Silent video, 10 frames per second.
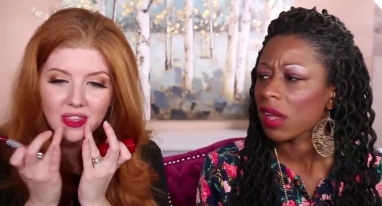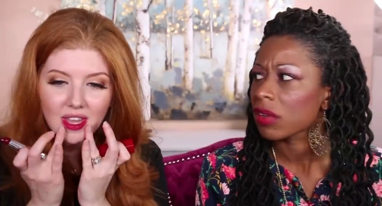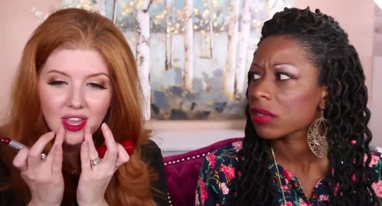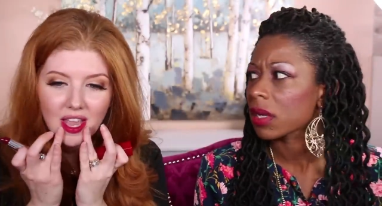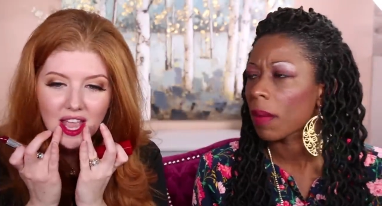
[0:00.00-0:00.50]

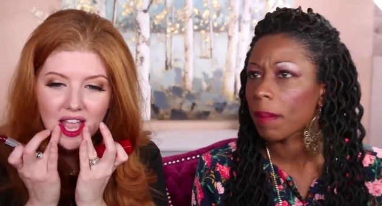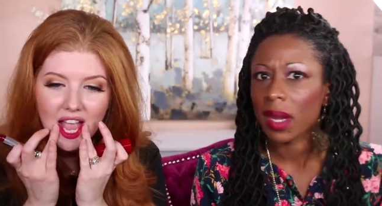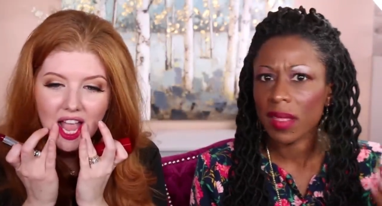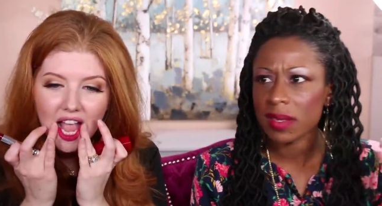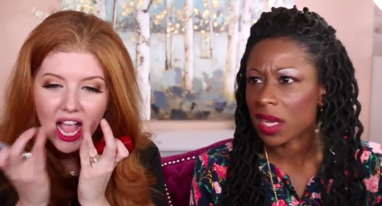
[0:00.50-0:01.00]
Speaker 1: colors that
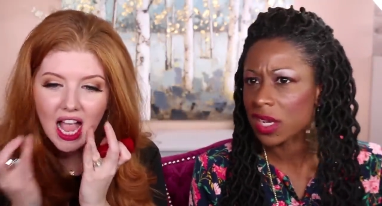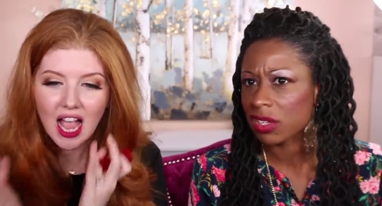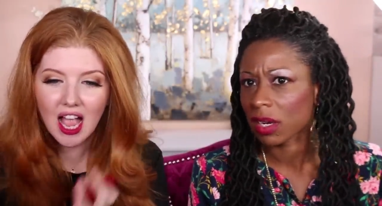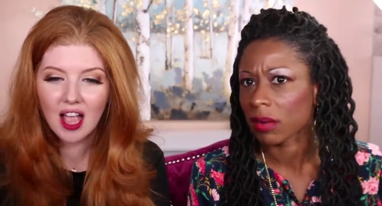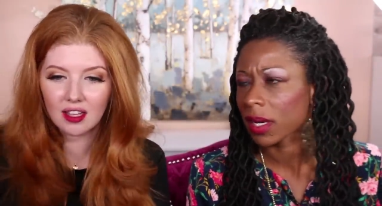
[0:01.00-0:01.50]
complemented this
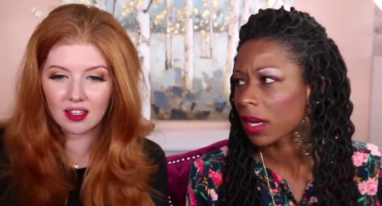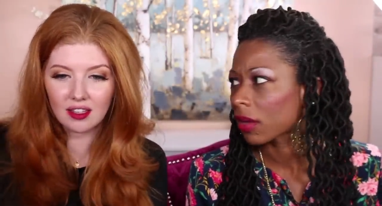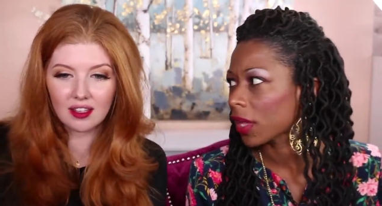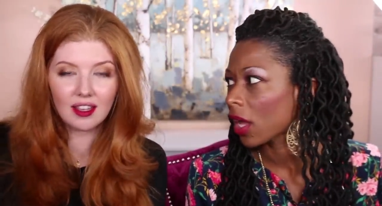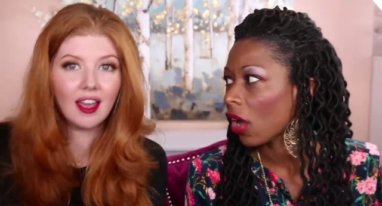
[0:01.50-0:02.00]
eyeshadow right now.
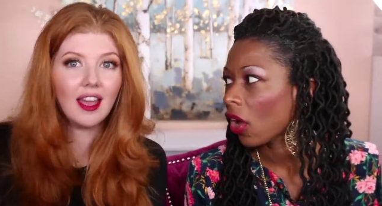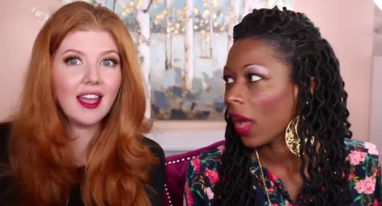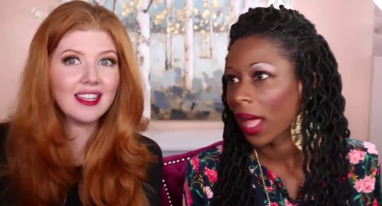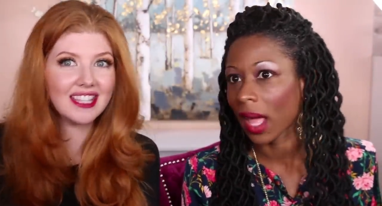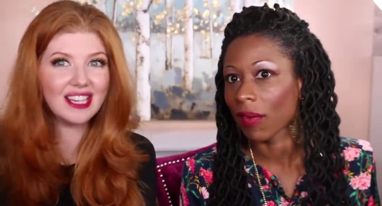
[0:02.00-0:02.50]
They yes, all
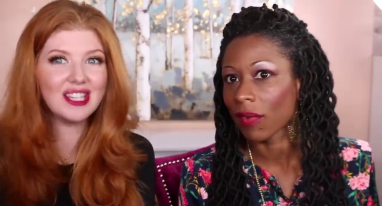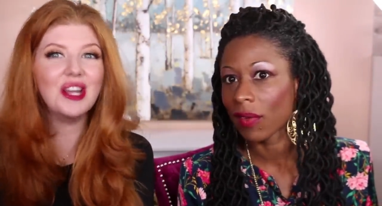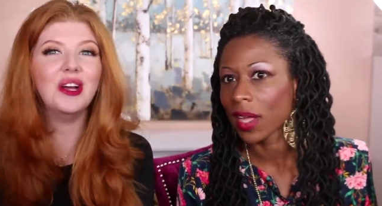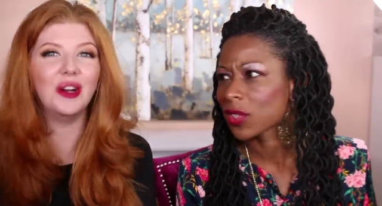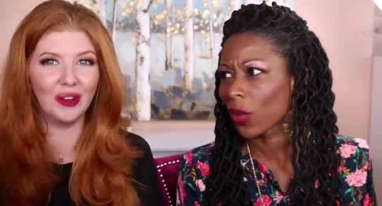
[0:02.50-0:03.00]
have. they do.
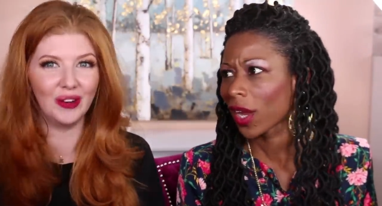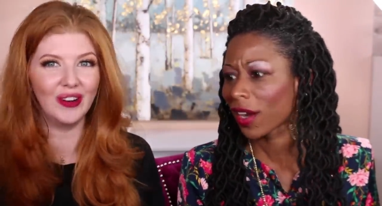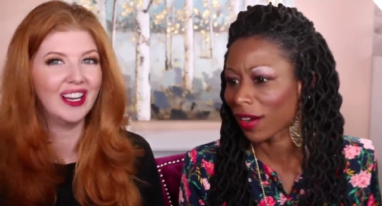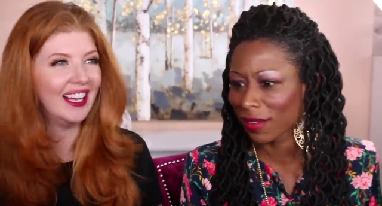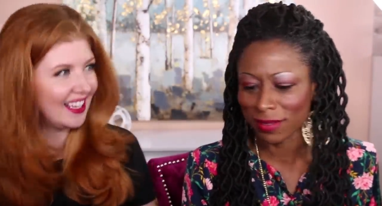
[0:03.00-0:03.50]
It's
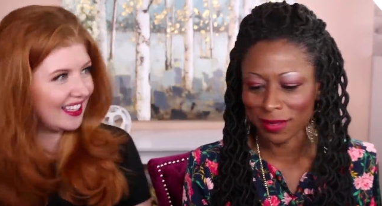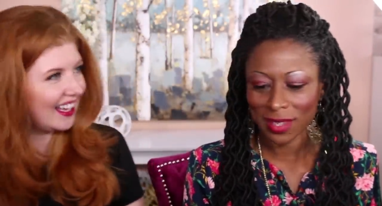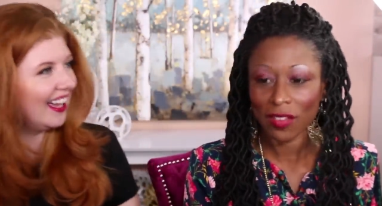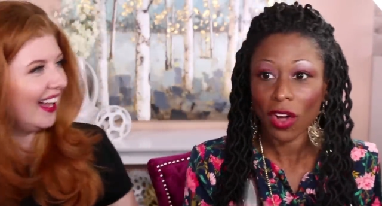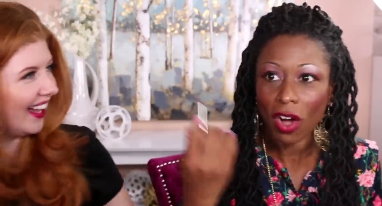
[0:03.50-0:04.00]
weird. Yeah. They